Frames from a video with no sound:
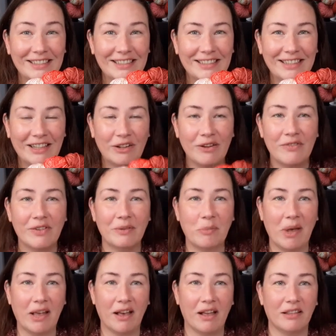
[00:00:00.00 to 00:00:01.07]
They're even my
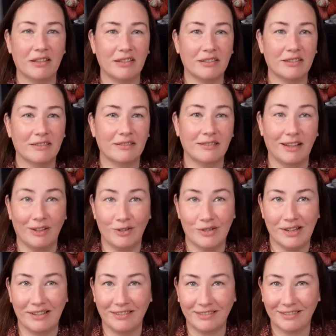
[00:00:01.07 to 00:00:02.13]
colors, can you tell?